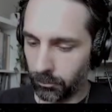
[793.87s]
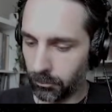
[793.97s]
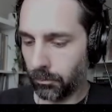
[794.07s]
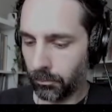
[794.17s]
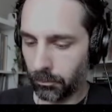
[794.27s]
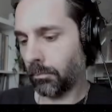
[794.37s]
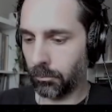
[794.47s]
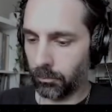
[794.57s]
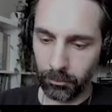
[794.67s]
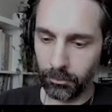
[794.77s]
It just means
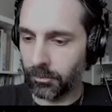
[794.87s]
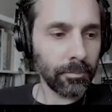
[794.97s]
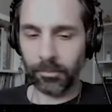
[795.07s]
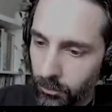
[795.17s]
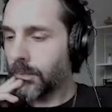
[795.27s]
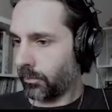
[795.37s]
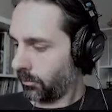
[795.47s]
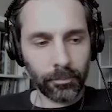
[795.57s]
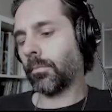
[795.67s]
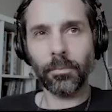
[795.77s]
that I could go in
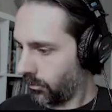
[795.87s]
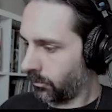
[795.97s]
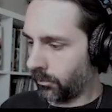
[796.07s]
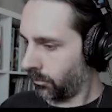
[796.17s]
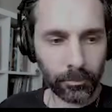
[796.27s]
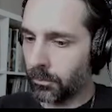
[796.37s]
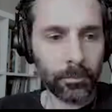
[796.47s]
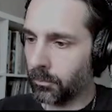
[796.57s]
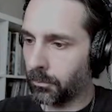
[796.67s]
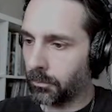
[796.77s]
and use that
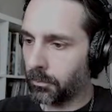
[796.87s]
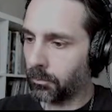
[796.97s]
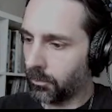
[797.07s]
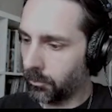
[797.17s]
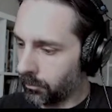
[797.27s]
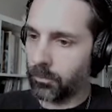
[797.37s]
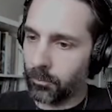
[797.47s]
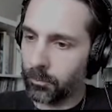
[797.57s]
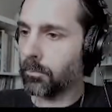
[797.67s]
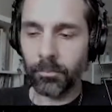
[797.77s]
mask on that color
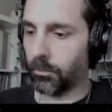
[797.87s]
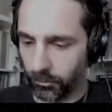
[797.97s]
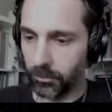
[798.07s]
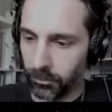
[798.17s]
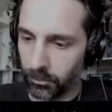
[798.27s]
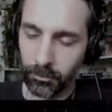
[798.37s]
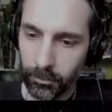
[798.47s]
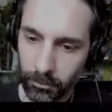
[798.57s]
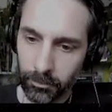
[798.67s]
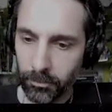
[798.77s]
layer that's already
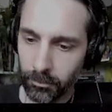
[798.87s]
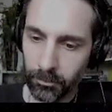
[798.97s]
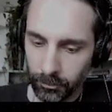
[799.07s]
cut it out.